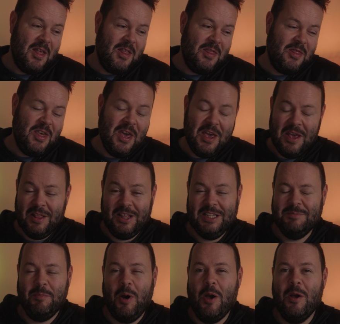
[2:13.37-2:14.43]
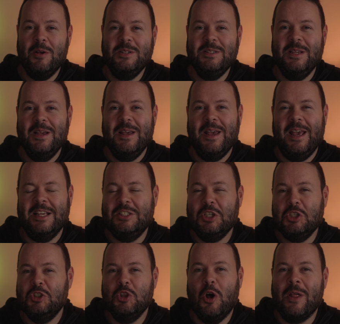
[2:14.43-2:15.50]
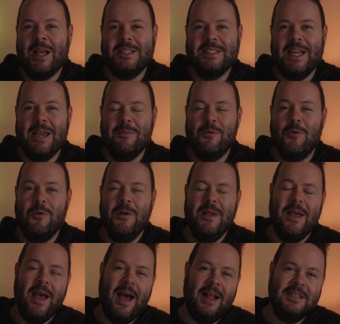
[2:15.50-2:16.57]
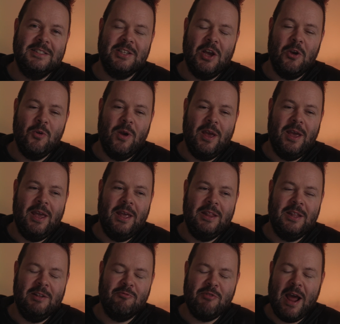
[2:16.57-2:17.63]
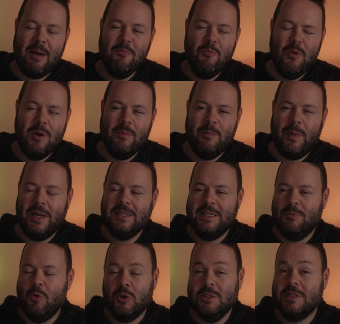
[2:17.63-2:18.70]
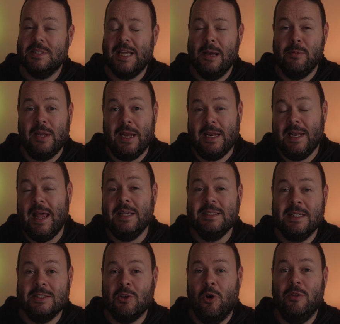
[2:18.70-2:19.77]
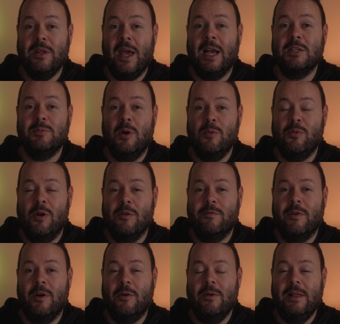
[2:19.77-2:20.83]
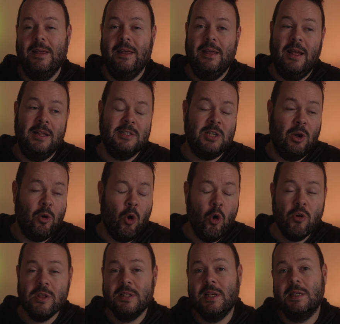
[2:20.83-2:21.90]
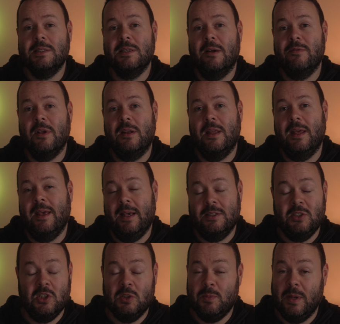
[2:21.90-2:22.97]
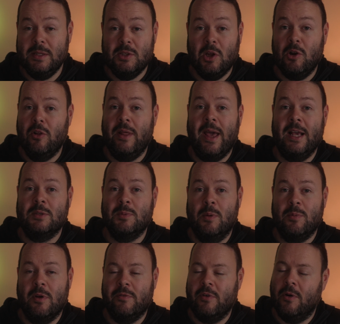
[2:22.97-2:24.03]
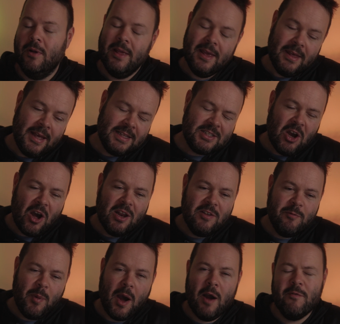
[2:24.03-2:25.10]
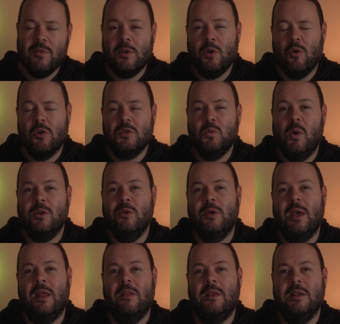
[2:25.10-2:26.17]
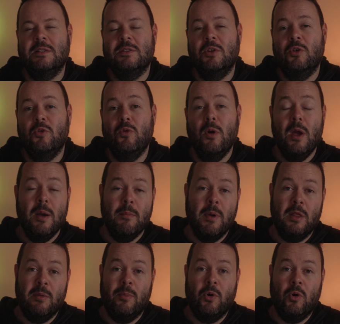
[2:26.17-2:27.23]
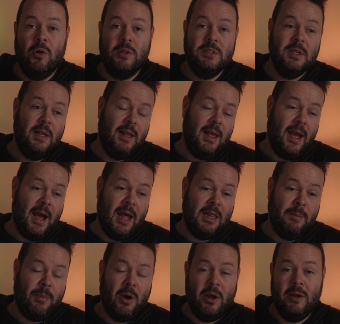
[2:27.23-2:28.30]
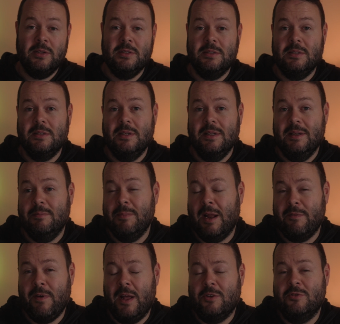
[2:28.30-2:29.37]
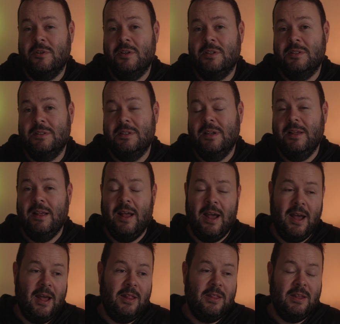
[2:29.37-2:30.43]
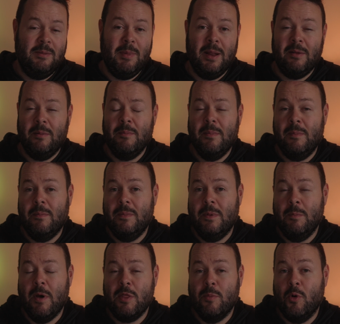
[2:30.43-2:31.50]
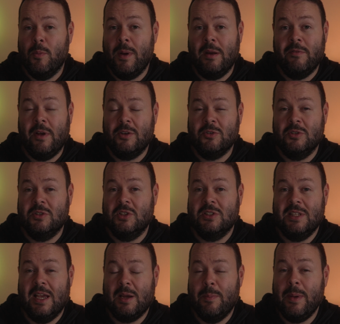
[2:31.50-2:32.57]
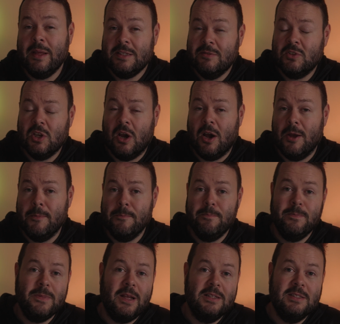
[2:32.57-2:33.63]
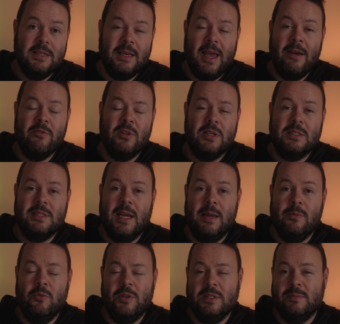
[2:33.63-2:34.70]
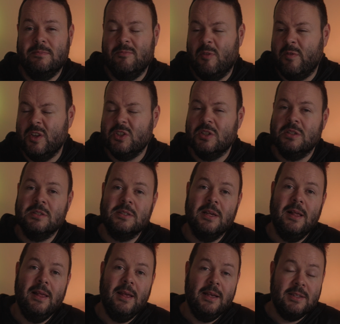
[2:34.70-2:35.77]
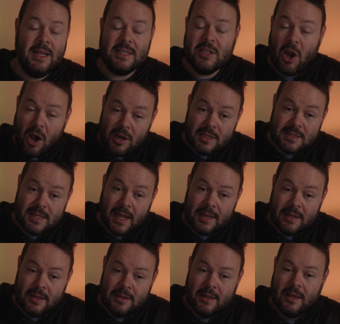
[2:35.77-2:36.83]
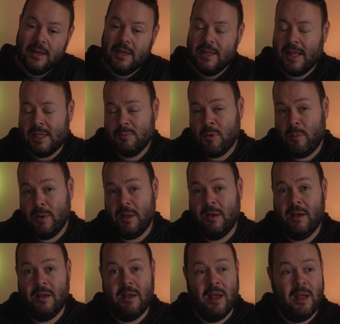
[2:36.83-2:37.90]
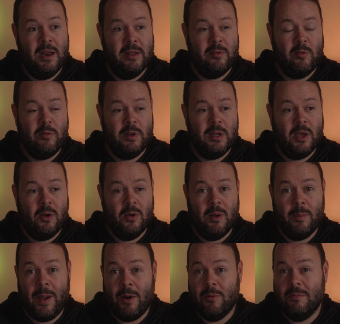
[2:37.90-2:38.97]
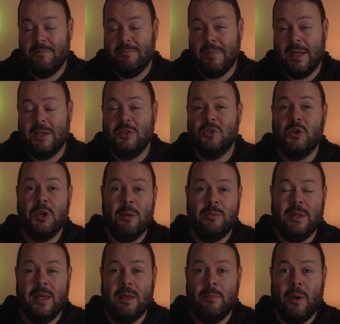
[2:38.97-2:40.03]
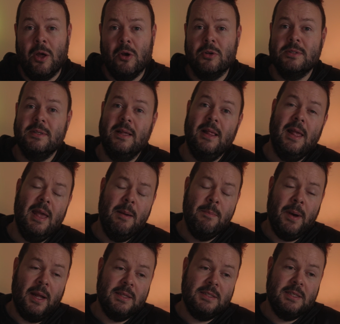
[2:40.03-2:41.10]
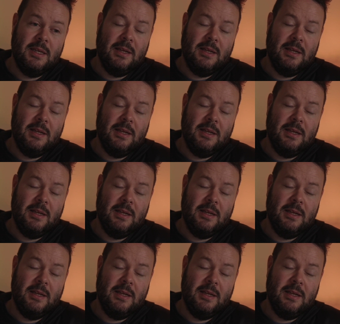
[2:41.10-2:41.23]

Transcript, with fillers: this BIOS is just not that stable. And so the RAM basically wasn't stable unless it's on the Expo profile. And so all the testing I've done here has just been done on that Expo profile. It's kind of par for the course when you get these new motherboards and the BIOS manufacturers, uh, the, the motherboard manufacturers just take a bit of time to get everything stable. There's revisions. that's kind of standard. That's probably a, another video about making sure you update your BIOS. But